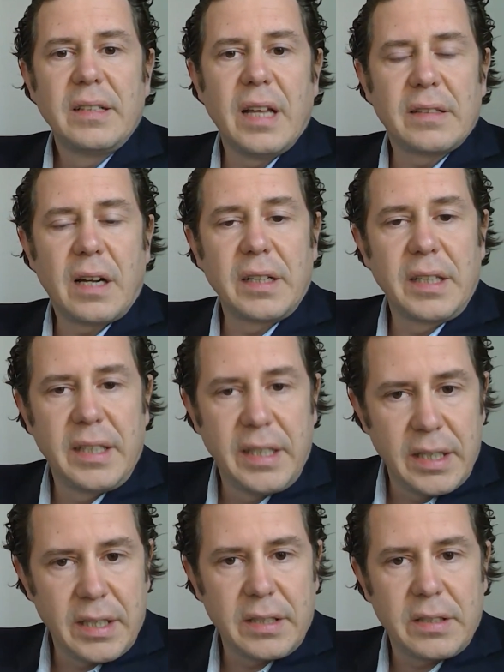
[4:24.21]
that are
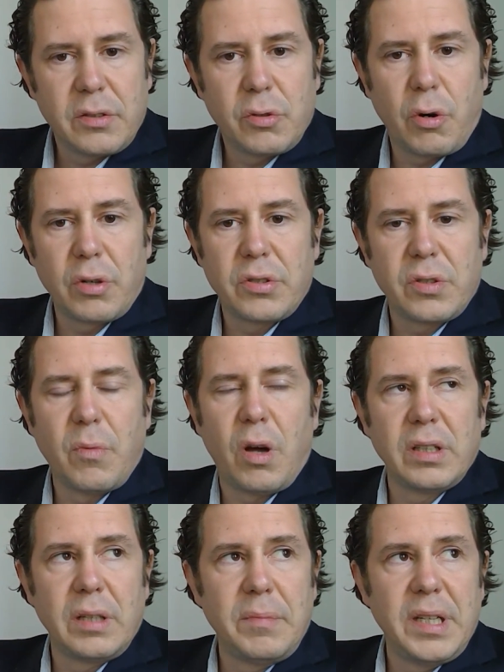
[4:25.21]
geared towards
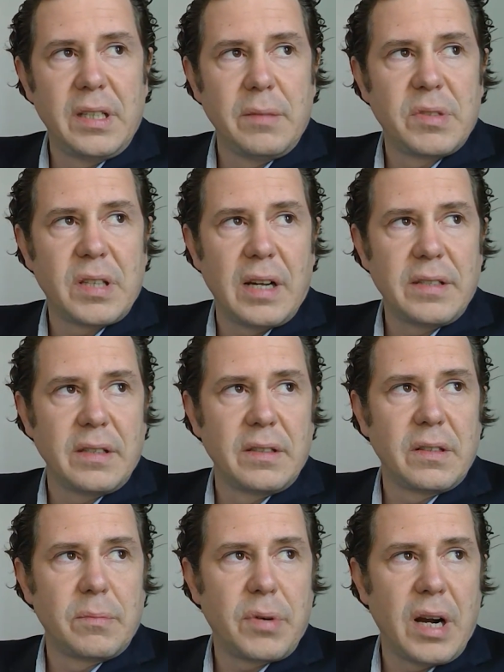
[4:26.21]
small and medium-sized
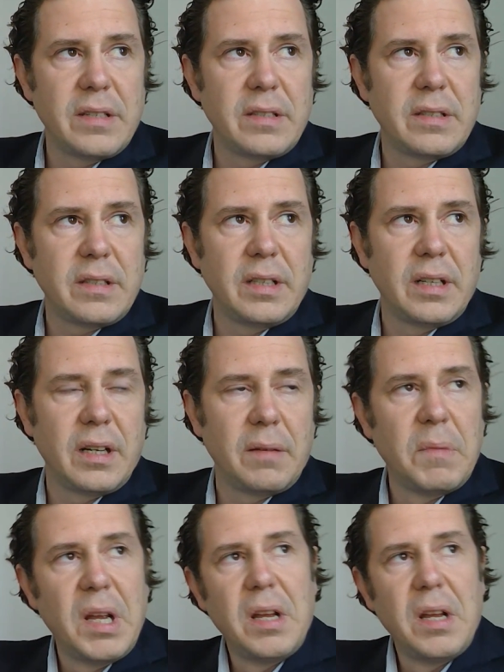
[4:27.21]
enterprises in a